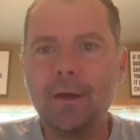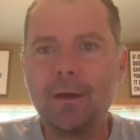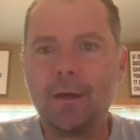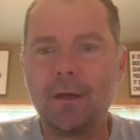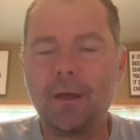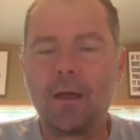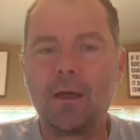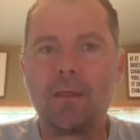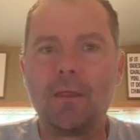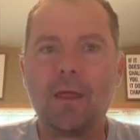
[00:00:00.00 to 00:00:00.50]

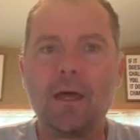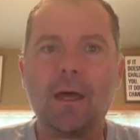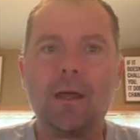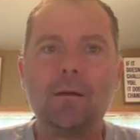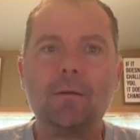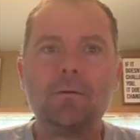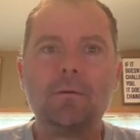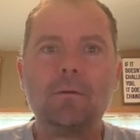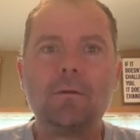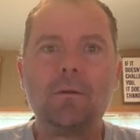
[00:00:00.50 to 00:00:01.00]

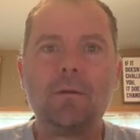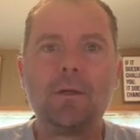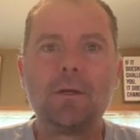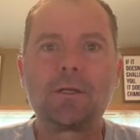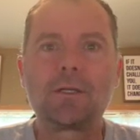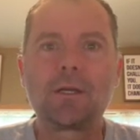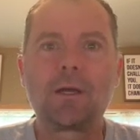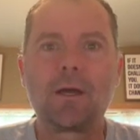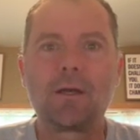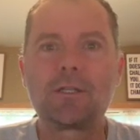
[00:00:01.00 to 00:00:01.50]
that
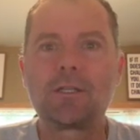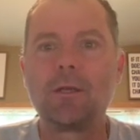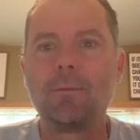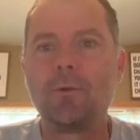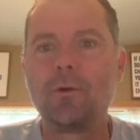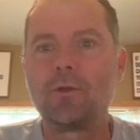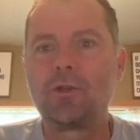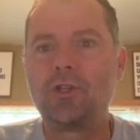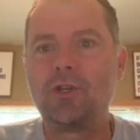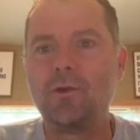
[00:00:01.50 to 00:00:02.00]
this
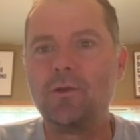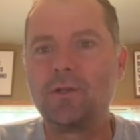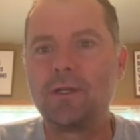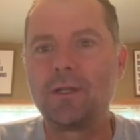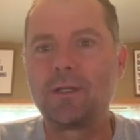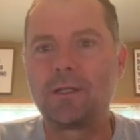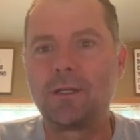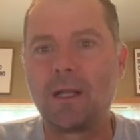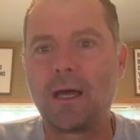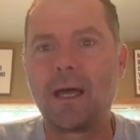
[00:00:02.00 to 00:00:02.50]
customer
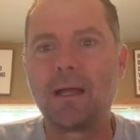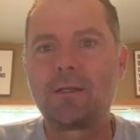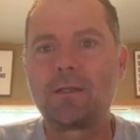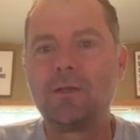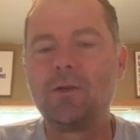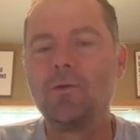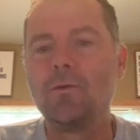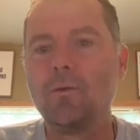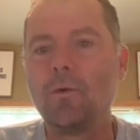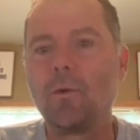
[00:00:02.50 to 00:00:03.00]
chooses not
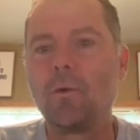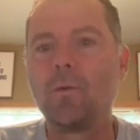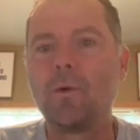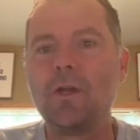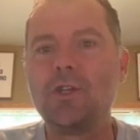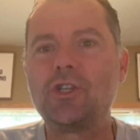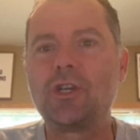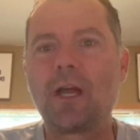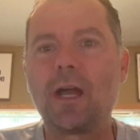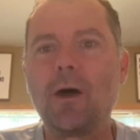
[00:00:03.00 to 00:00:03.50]
to reach